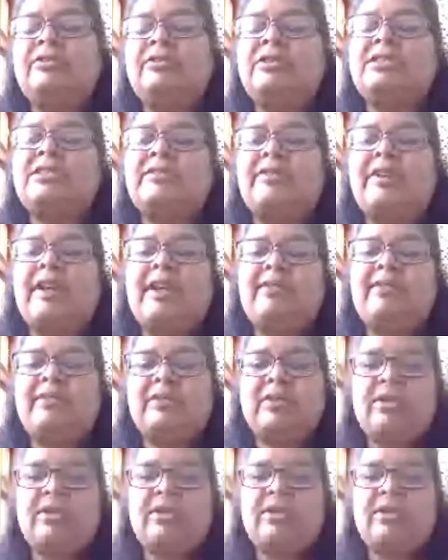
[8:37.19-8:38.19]
for the
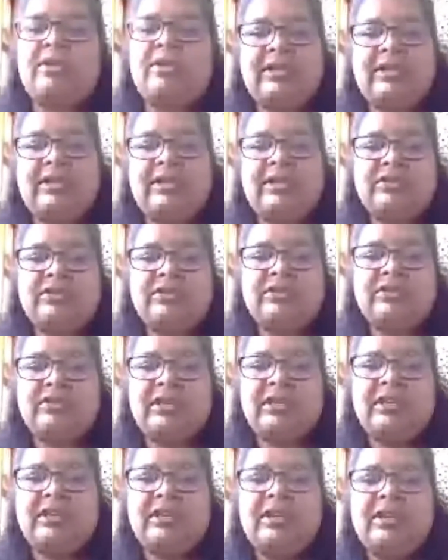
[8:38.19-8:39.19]
survival of the
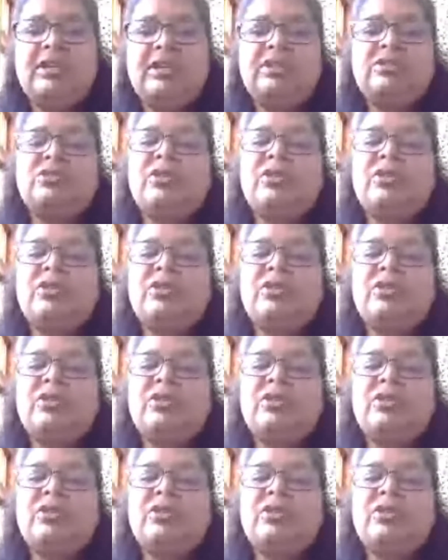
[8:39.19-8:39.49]
industry.